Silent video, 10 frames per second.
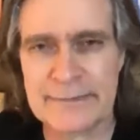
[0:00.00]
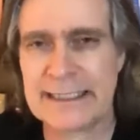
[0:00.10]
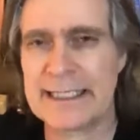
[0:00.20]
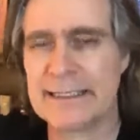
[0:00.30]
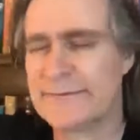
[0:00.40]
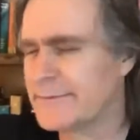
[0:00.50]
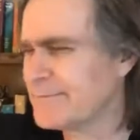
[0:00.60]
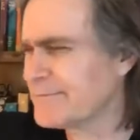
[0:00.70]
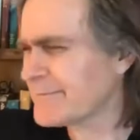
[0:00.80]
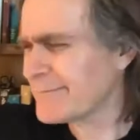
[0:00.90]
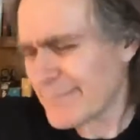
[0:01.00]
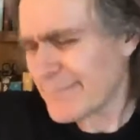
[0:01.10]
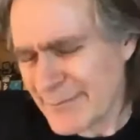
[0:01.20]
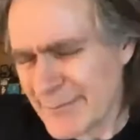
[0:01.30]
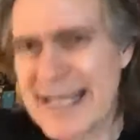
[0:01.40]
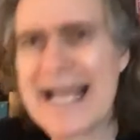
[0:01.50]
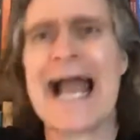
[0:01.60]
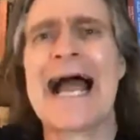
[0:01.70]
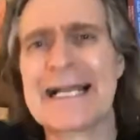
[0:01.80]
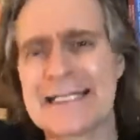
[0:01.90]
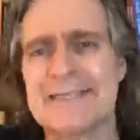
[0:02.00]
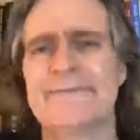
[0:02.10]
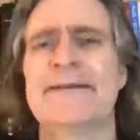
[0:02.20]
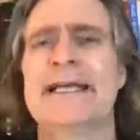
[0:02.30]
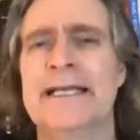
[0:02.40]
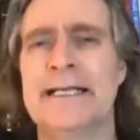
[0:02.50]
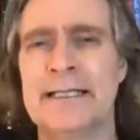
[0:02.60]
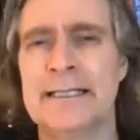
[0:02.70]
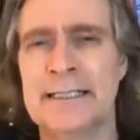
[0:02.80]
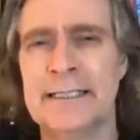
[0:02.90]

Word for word: kind of activating